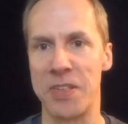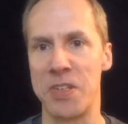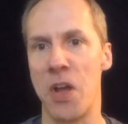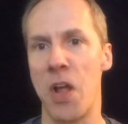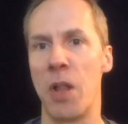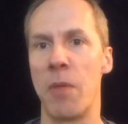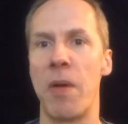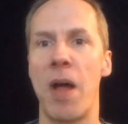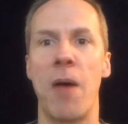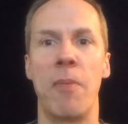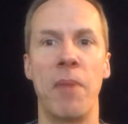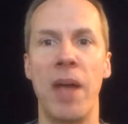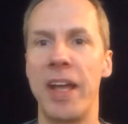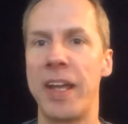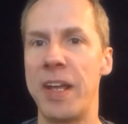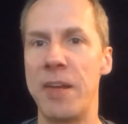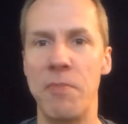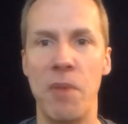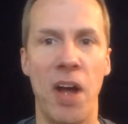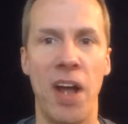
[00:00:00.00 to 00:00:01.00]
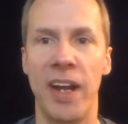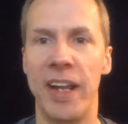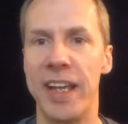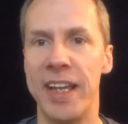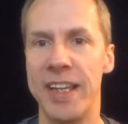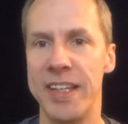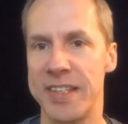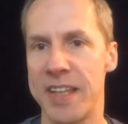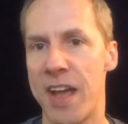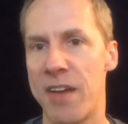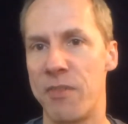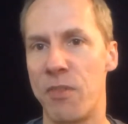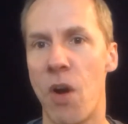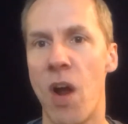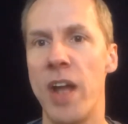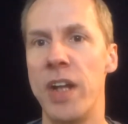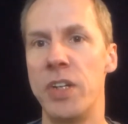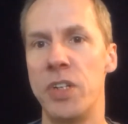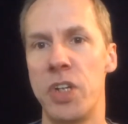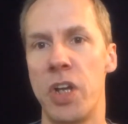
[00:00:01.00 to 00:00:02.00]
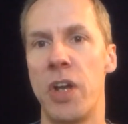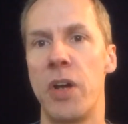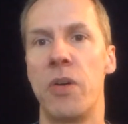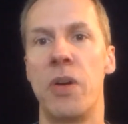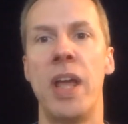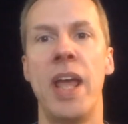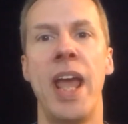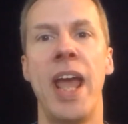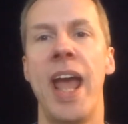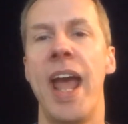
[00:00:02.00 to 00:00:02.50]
It's all about making money. Is that right, Joe?